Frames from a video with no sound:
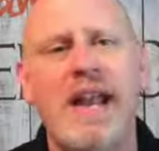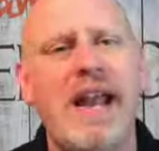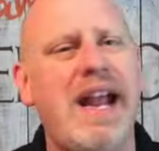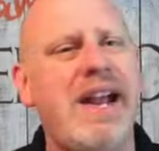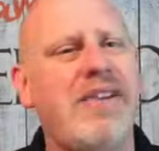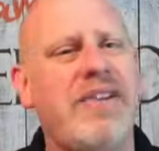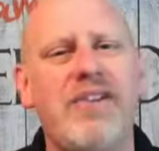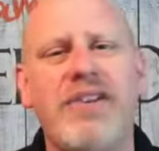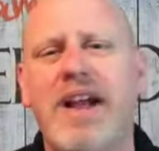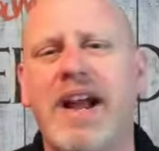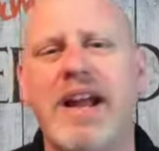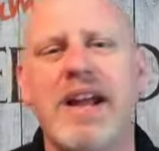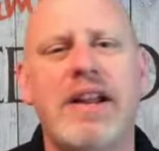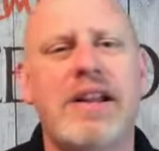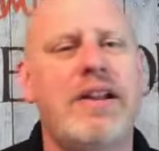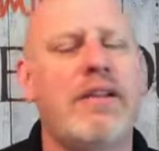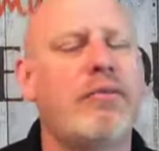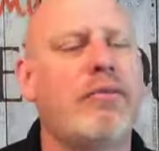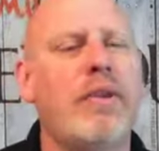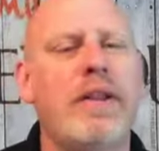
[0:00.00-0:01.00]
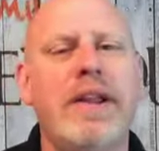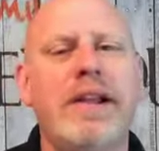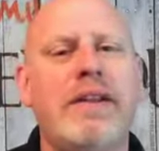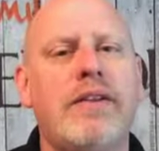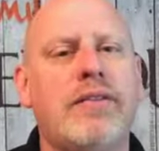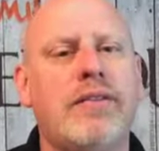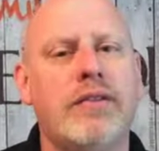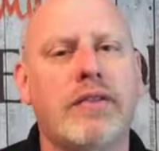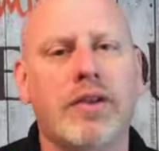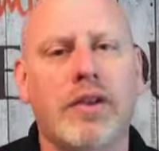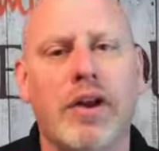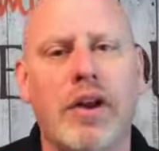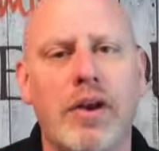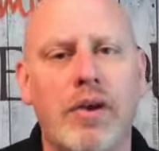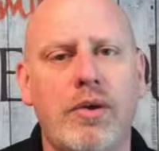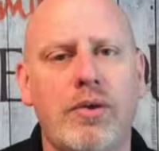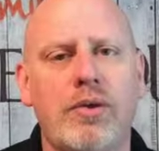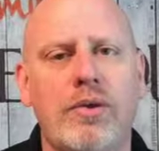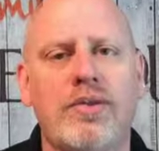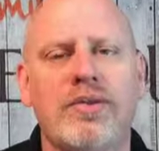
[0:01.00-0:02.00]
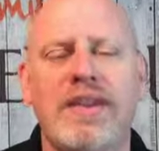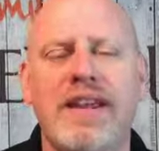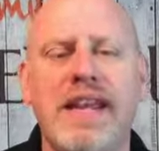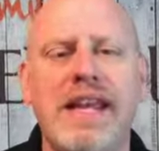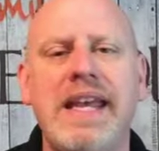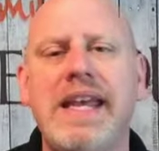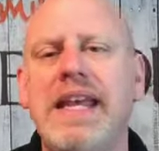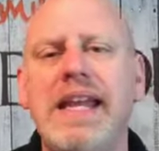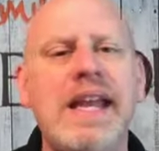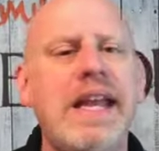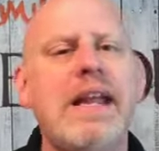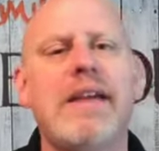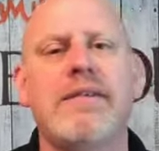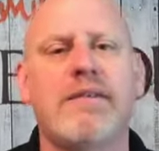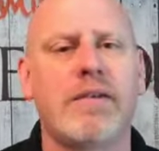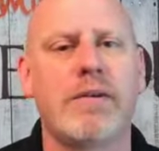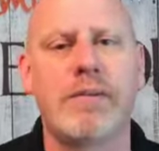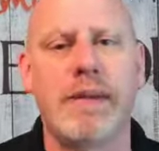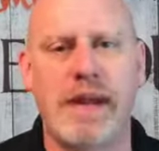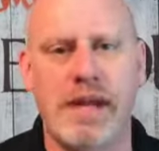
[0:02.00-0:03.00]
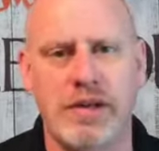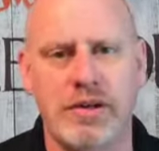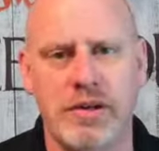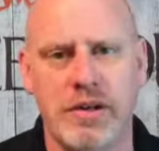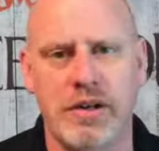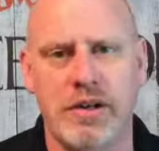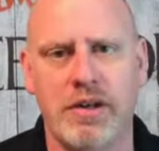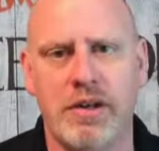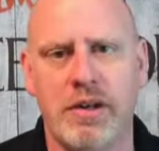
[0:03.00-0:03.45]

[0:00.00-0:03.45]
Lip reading: And you're not going to really disclose any information.